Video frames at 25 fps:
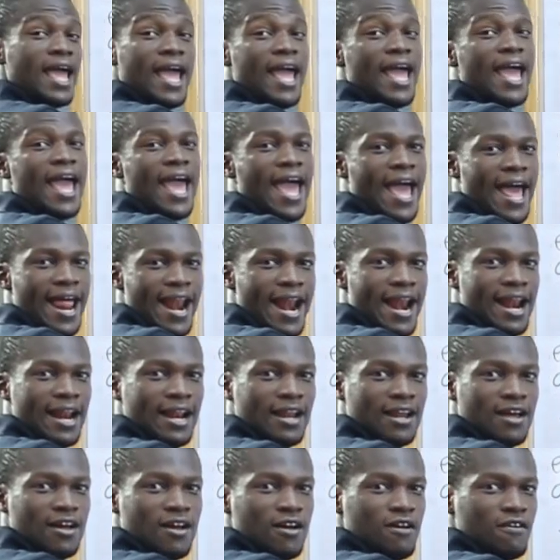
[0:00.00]
et
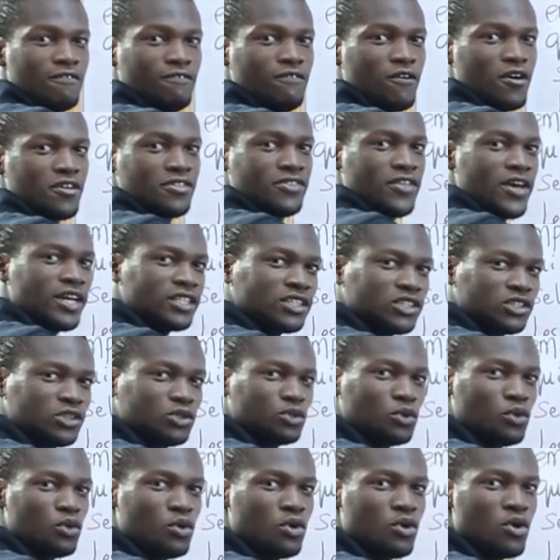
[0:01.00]
elle. For these
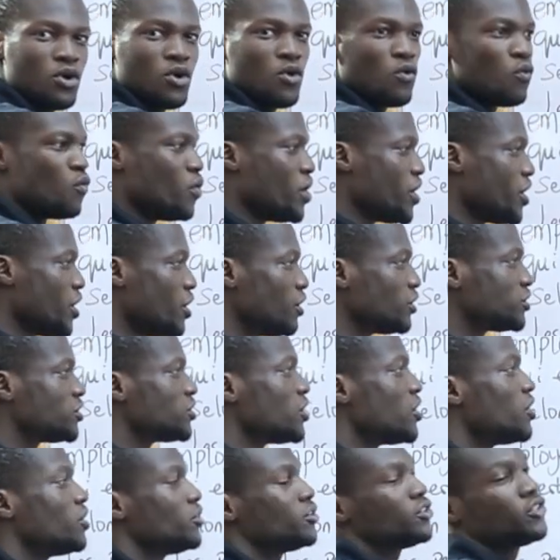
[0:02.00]
two, we use
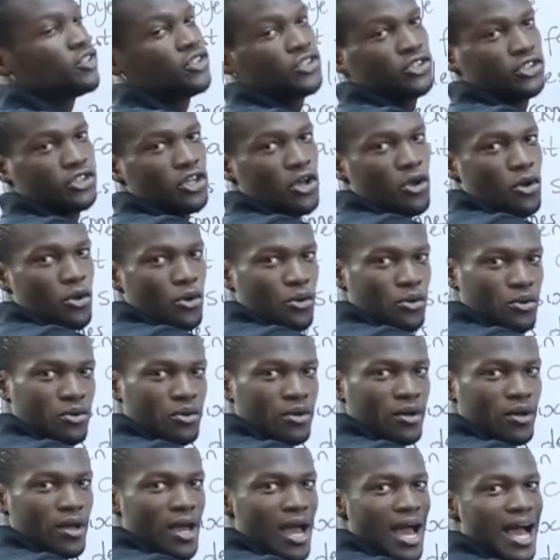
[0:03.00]
se
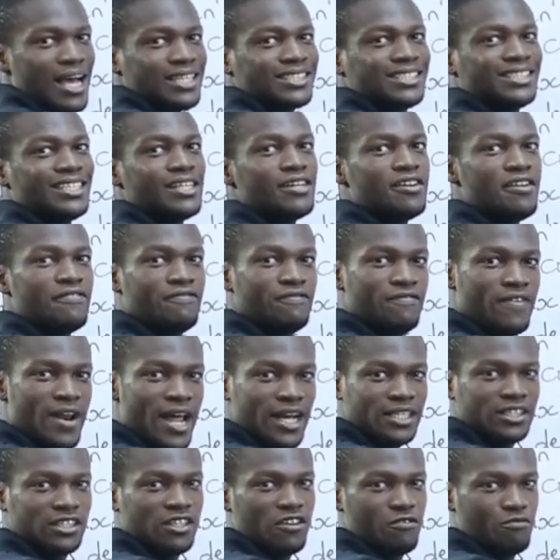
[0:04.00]
as the
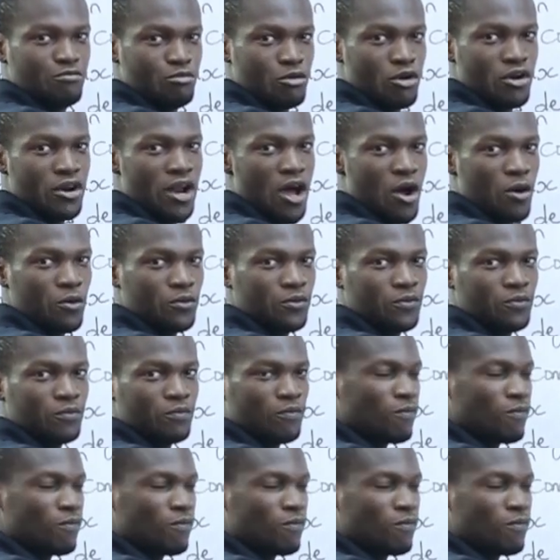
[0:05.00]
reflexive pronoun.